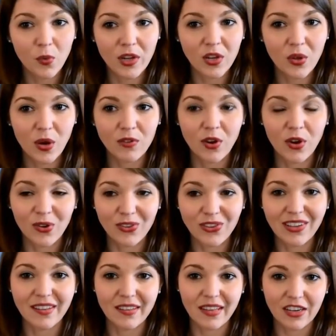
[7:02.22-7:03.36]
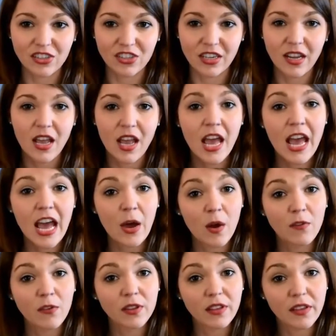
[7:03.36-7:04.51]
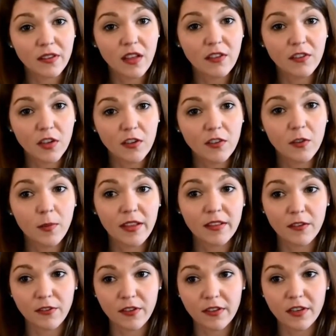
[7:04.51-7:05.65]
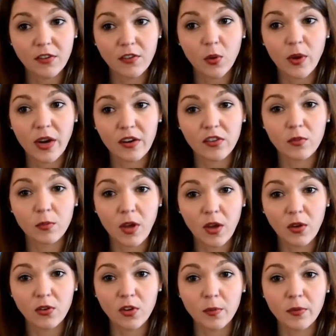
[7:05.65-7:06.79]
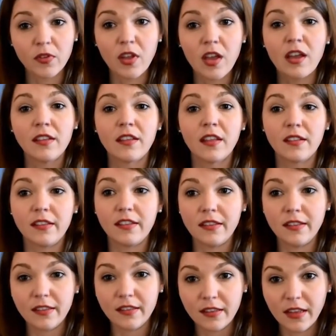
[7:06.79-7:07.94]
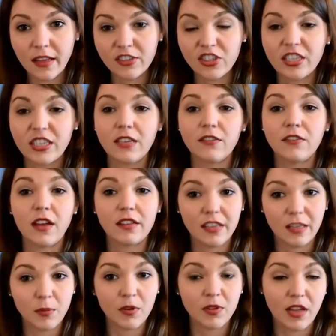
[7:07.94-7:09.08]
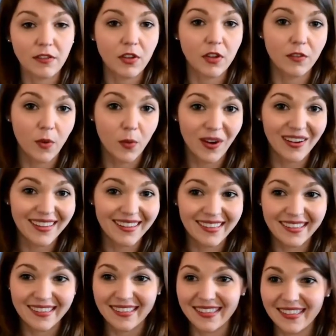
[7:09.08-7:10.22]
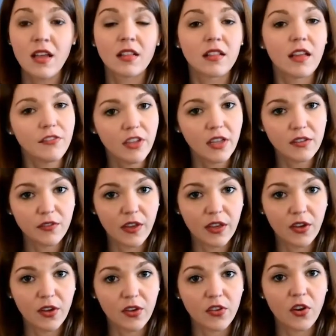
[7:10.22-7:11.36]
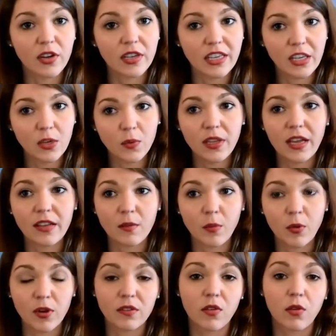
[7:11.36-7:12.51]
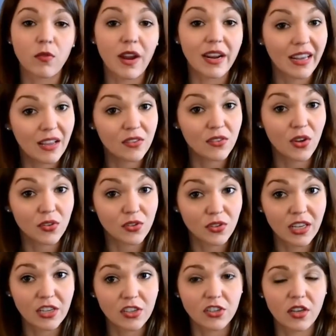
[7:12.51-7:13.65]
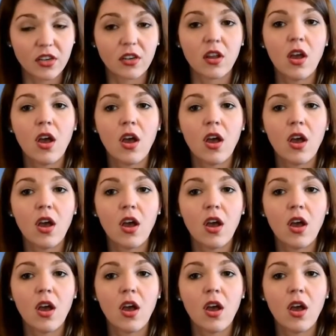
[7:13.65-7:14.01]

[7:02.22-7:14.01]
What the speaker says: when you are rehearsing a section. However, this level of specificity requires small groups to achieve a deeper level of awareness. Left hand fingerings are equally as important to right hand alternation.